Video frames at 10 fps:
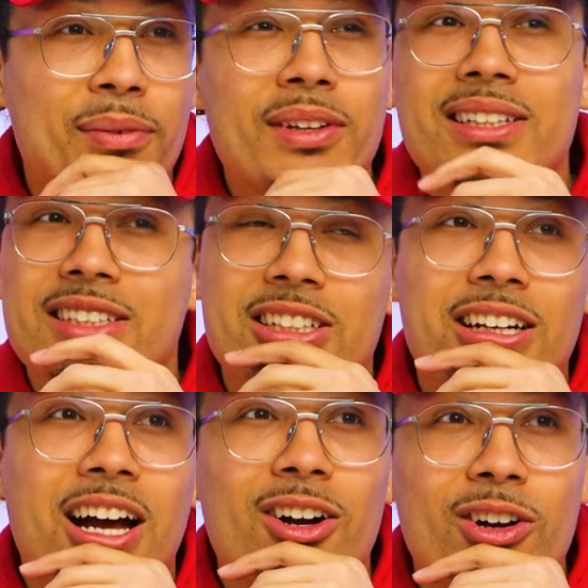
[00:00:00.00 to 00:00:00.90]
I feel like the
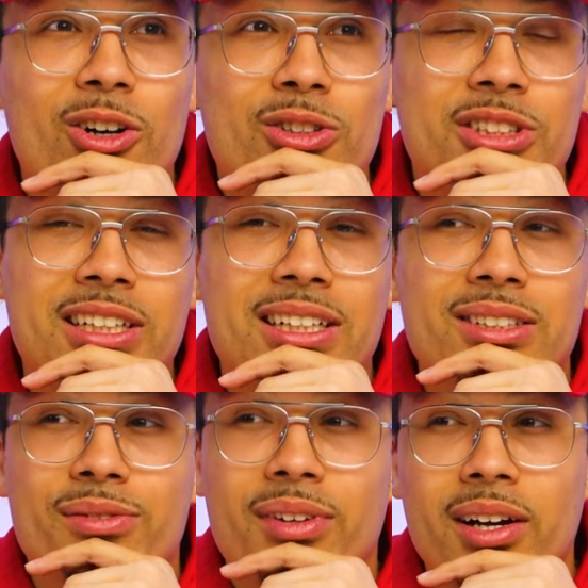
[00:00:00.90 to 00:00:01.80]
Chicago O G
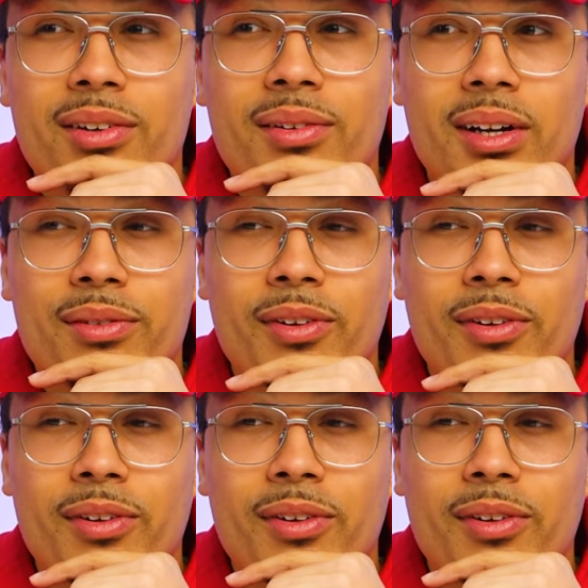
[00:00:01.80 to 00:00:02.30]
is very, very